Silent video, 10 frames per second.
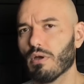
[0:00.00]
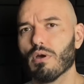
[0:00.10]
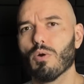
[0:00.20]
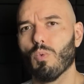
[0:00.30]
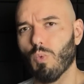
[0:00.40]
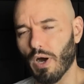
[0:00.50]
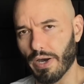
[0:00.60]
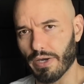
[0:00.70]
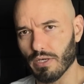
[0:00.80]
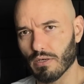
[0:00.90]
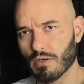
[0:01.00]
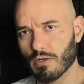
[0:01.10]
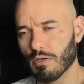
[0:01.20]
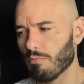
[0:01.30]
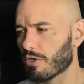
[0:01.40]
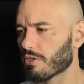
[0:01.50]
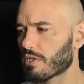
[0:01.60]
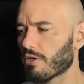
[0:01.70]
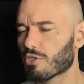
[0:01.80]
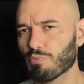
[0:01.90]
Why? Because
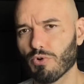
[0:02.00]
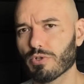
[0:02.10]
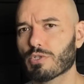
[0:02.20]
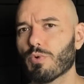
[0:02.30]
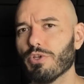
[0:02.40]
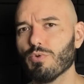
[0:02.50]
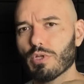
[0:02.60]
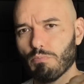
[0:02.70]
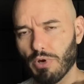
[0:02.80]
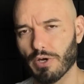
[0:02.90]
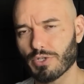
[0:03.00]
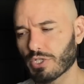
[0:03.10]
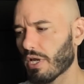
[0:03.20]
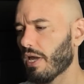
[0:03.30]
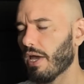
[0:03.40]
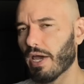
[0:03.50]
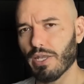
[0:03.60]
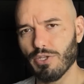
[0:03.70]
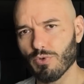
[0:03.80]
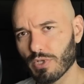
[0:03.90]
they're sports where you can punch and
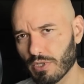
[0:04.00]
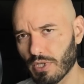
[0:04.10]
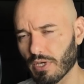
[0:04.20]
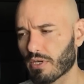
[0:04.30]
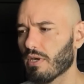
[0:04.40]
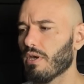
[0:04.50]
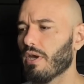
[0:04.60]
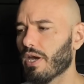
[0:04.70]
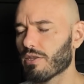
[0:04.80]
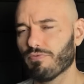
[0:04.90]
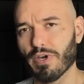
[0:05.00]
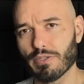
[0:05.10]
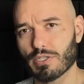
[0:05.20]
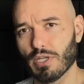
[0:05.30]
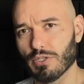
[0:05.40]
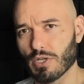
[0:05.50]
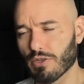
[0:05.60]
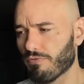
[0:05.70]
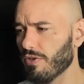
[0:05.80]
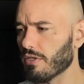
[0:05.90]
you can kick and the fight stays on the
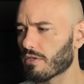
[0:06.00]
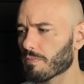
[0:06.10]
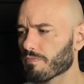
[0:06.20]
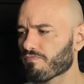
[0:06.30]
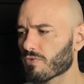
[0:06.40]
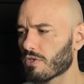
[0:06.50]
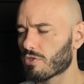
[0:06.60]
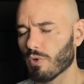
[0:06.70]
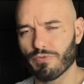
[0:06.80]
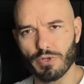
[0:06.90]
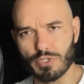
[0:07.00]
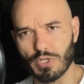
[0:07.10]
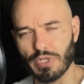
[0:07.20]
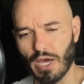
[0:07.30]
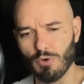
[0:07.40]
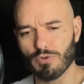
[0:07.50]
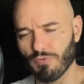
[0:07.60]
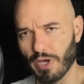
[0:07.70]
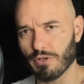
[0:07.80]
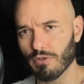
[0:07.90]
feet. So if there's a downed
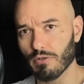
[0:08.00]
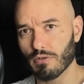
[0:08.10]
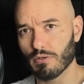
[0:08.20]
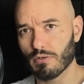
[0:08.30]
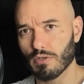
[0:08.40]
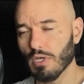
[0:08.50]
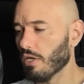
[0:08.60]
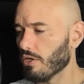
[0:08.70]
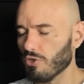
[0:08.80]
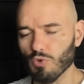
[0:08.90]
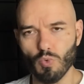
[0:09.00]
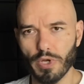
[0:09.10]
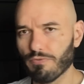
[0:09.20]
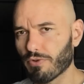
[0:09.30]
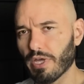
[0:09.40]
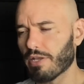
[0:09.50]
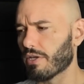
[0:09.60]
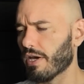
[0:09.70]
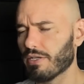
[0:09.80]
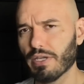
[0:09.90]
fighter, you wait for that
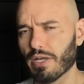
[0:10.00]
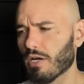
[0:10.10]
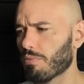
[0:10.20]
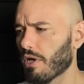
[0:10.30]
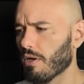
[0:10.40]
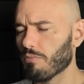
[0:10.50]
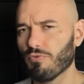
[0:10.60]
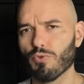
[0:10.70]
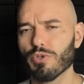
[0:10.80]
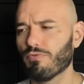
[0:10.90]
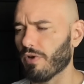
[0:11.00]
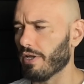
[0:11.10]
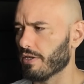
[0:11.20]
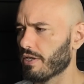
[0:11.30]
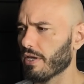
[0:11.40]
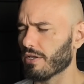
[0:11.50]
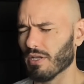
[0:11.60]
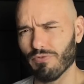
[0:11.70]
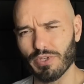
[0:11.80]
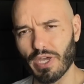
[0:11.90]
guy to get up before you fight again, and if
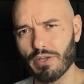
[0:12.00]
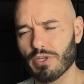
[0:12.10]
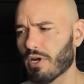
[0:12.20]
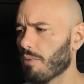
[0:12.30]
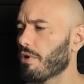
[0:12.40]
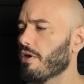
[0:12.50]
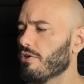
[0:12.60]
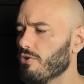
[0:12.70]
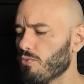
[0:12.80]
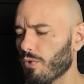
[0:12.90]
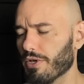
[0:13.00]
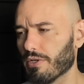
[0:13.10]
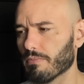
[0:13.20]
he can't get up, you win.